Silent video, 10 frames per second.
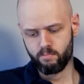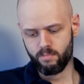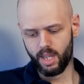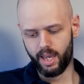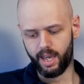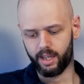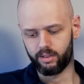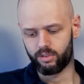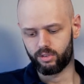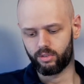
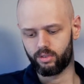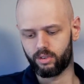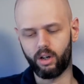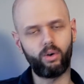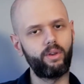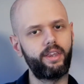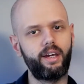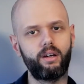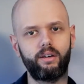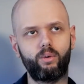And the whole
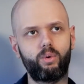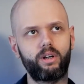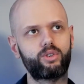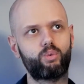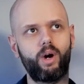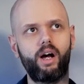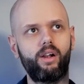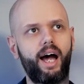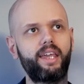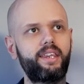thing works well.
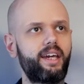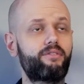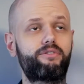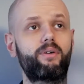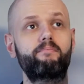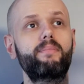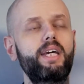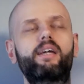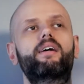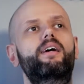I think for
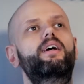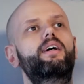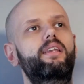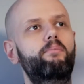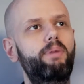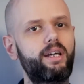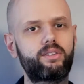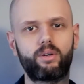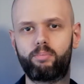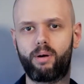me, the big
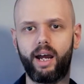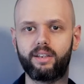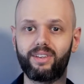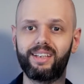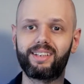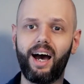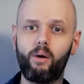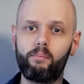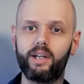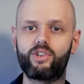surprise is how
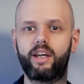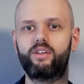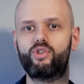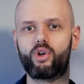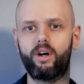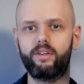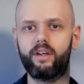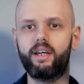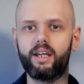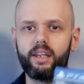much I enjoyed
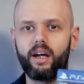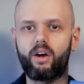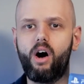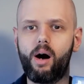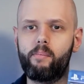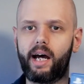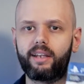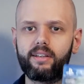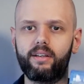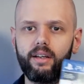the
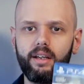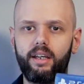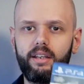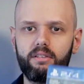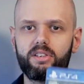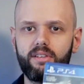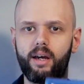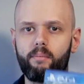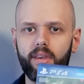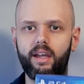combat in this
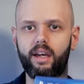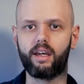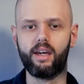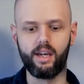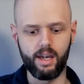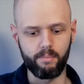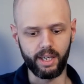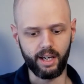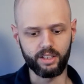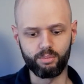damn thing
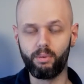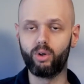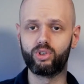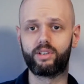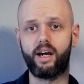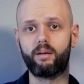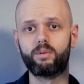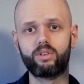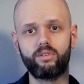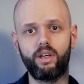because most
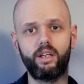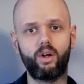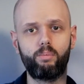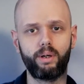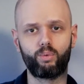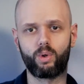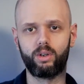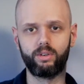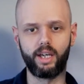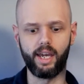times in open
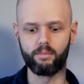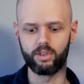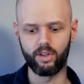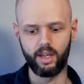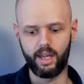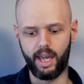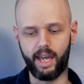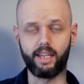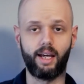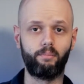world games,
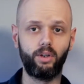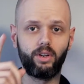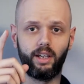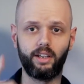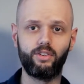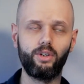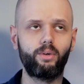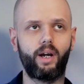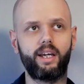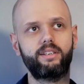and I'm looking at you,
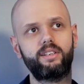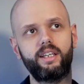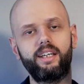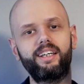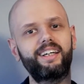AC,